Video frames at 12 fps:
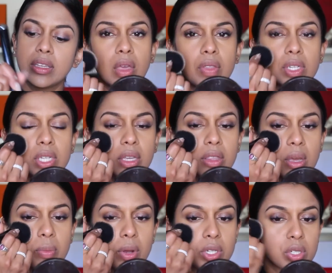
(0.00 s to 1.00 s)
And then taking
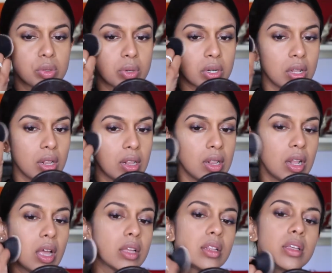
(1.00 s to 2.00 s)
that brush, we're gonna
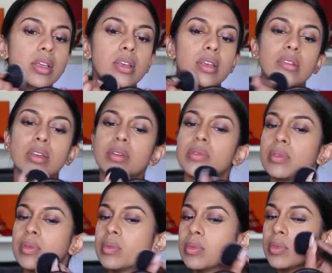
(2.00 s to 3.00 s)
lightly
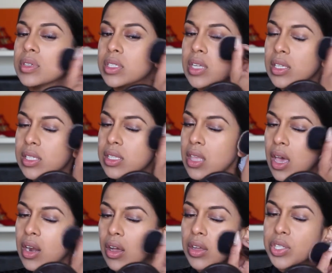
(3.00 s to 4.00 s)
dust
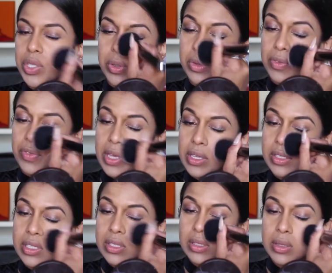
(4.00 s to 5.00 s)
that onto the
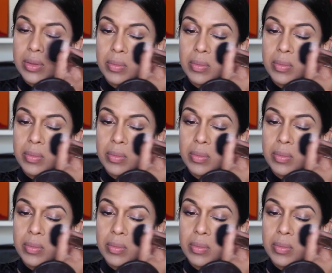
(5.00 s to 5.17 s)
face.